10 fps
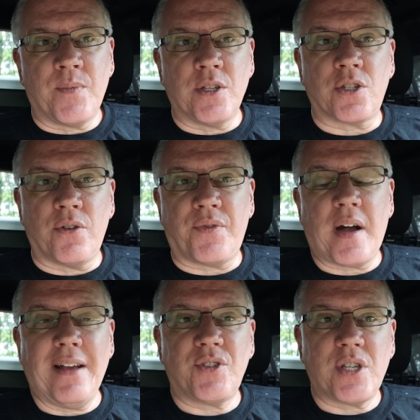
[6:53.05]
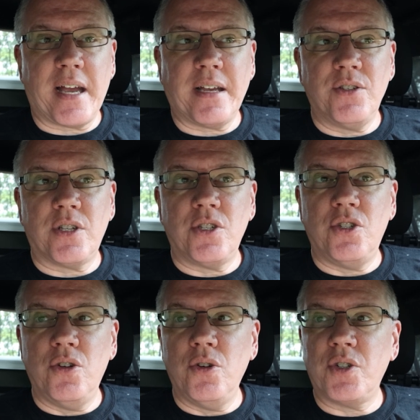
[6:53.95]
And so 5 seconds
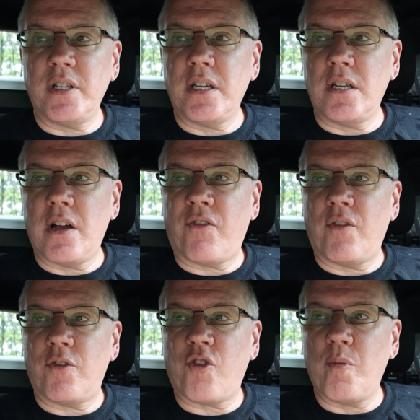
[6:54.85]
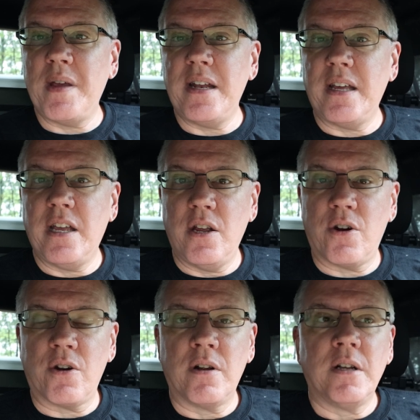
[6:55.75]
is usually enough for me to
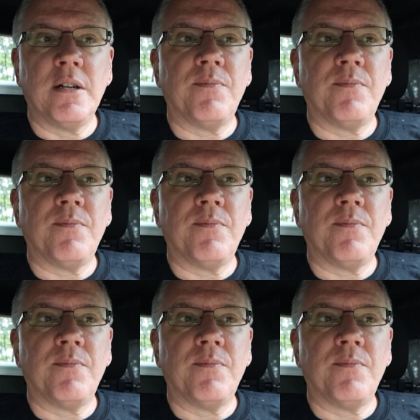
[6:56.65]
hear